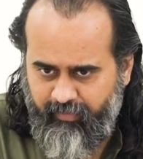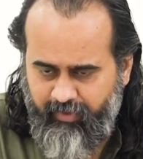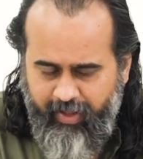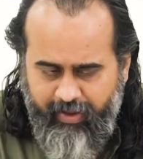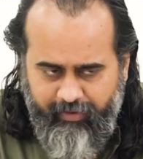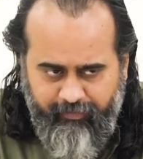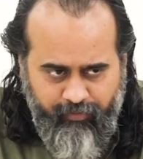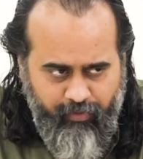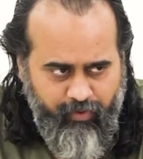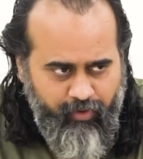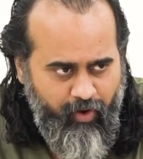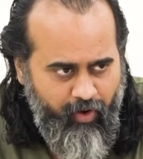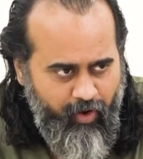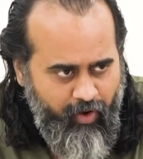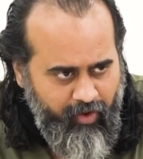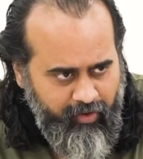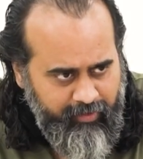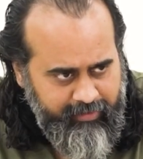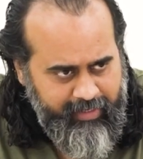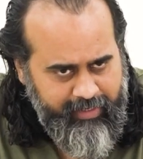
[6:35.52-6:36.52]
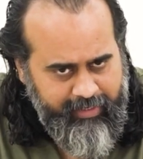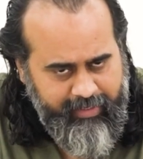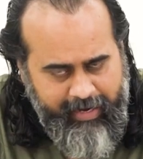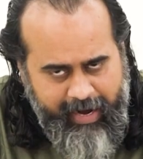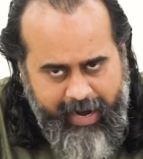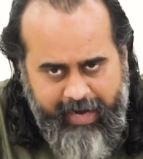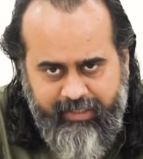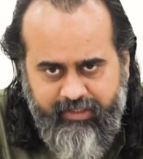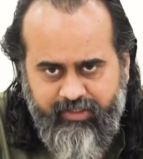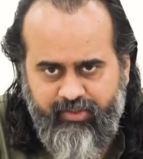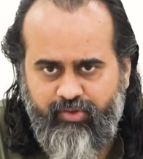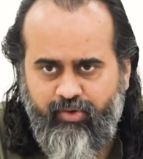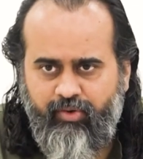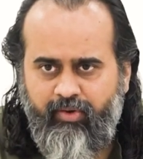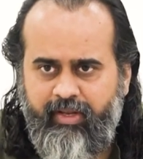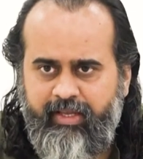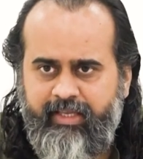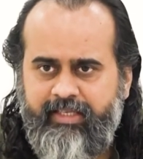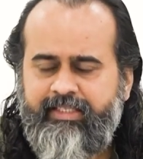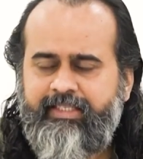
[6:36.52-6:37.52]
Therefore, all the grand
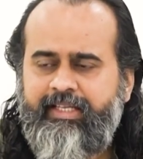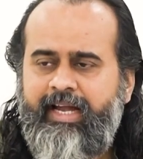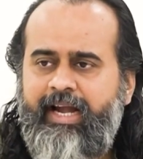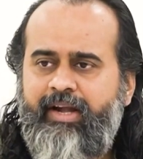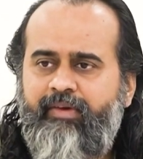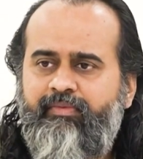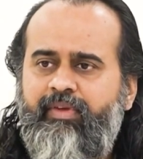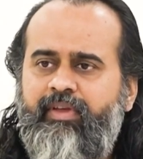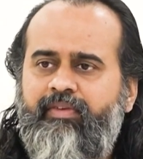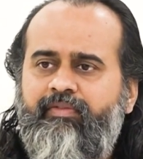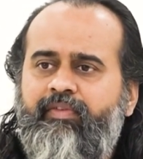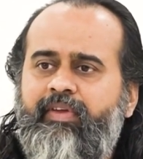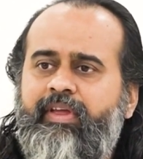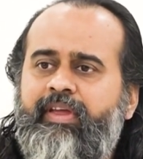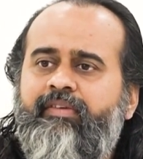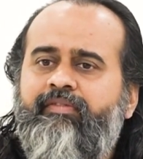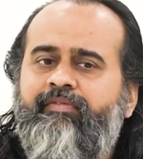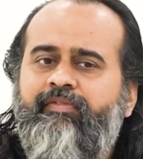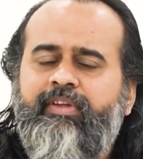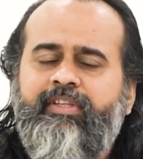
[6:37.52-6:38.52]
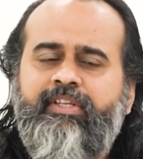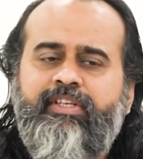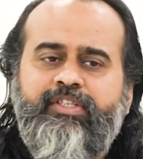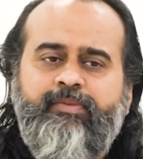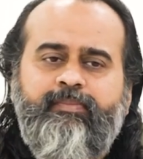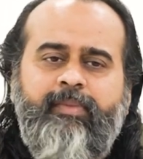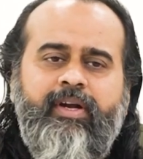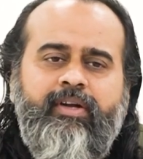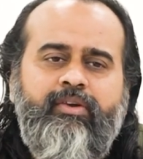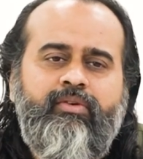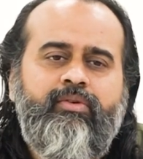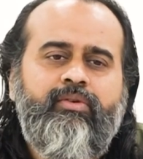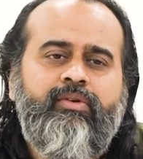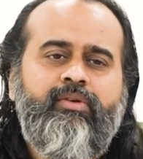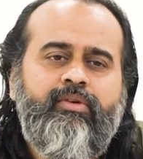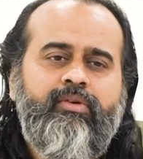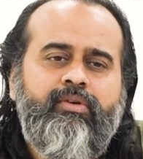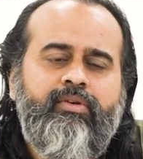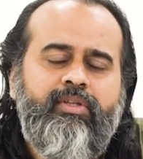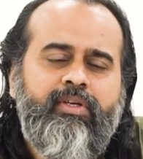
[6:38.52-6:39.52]
stories that we weave with respect
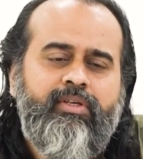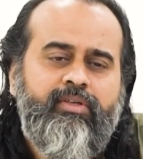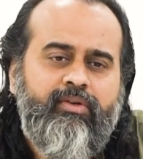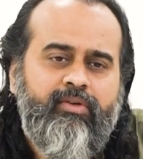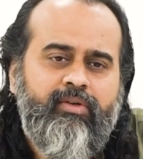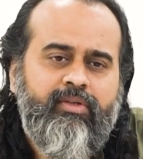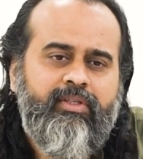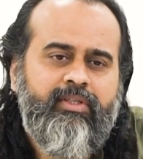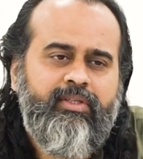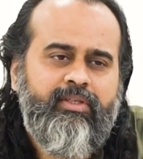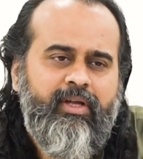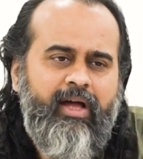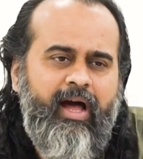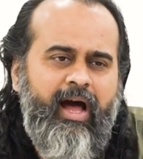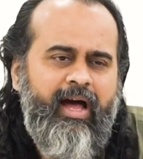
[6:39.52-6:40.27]
to the truth